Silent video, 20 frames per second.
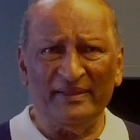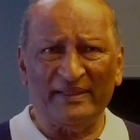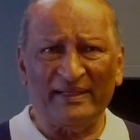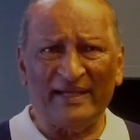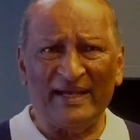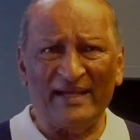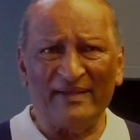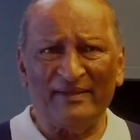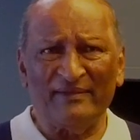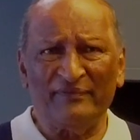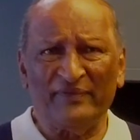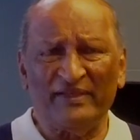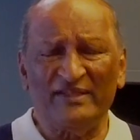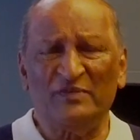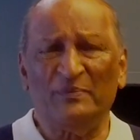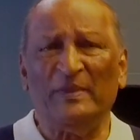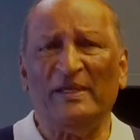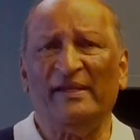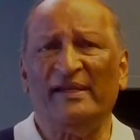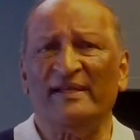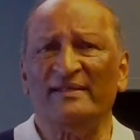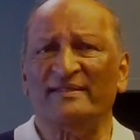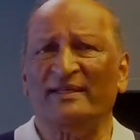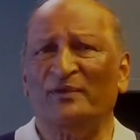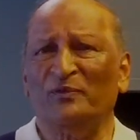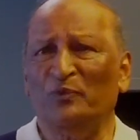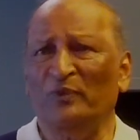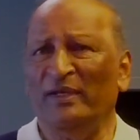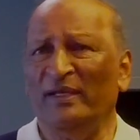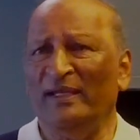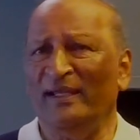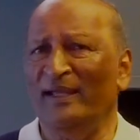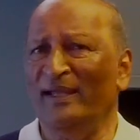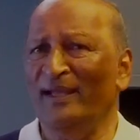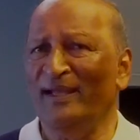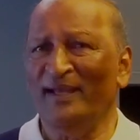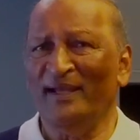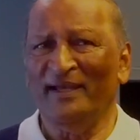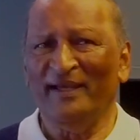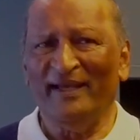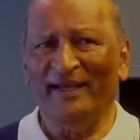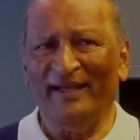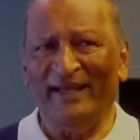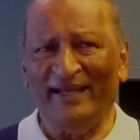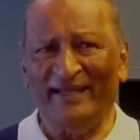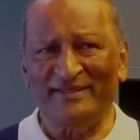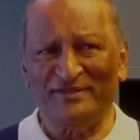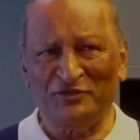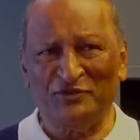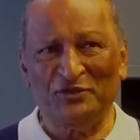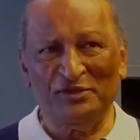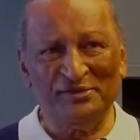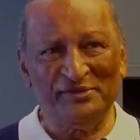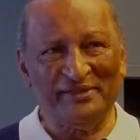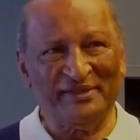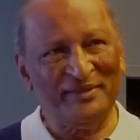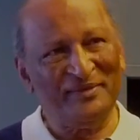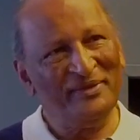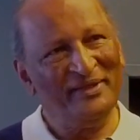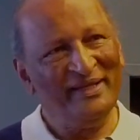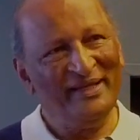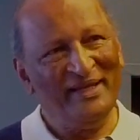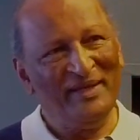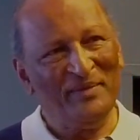kind of experience that we as children